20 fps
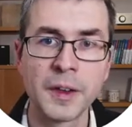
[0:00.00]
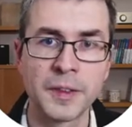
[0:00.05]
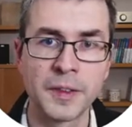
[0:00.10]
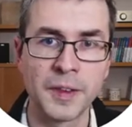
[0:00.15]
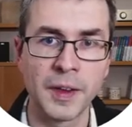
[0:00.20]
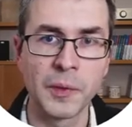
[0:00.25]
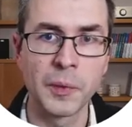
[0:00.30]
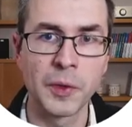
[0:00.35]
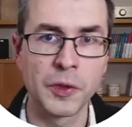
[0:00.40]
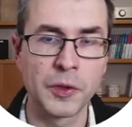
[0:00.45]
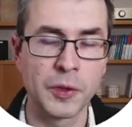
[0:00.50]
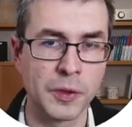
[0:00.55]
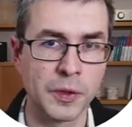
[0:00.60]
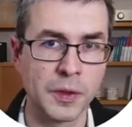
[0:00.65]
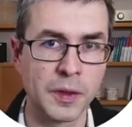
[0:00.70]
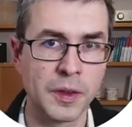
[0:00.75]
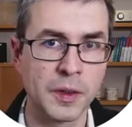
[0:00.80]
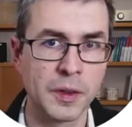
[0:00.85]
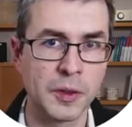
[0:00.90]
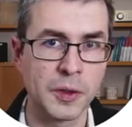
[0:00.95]
then we
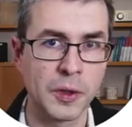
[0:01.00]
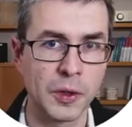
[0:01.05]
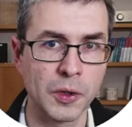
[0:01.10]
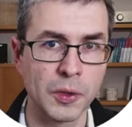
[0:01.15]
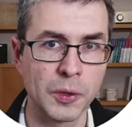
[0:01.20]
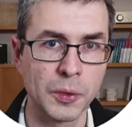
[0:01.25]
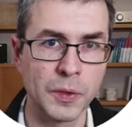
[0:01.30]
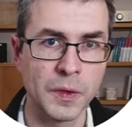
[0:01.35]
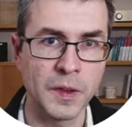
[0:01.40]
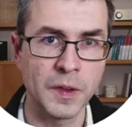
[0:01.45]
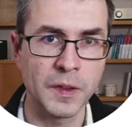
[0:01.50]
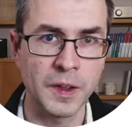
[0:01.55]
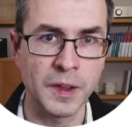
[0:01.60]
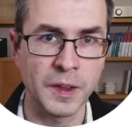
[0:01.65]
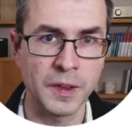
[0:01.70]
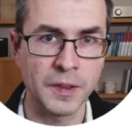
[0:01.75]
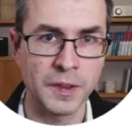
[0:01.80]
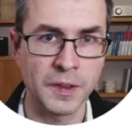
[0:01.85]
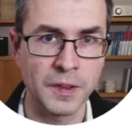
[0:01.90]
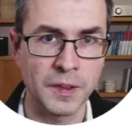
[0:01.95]
should conclude that
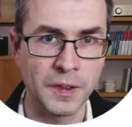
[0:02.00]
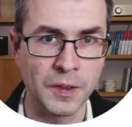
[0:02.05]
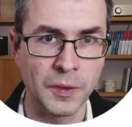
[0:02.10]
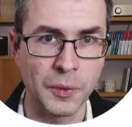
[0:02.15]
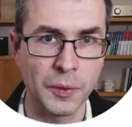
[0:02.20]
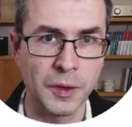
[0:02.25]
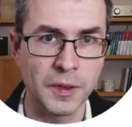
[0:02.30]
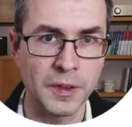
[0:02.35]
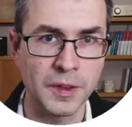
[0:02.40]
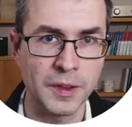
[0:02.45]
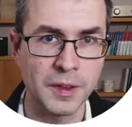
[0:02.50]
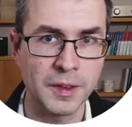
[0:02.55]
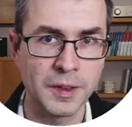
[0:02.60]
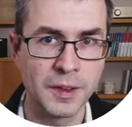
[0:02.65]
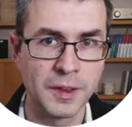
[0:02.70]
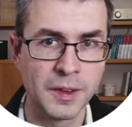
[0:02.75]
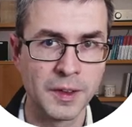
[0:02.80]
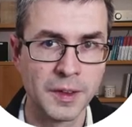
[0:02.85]
x is in the result.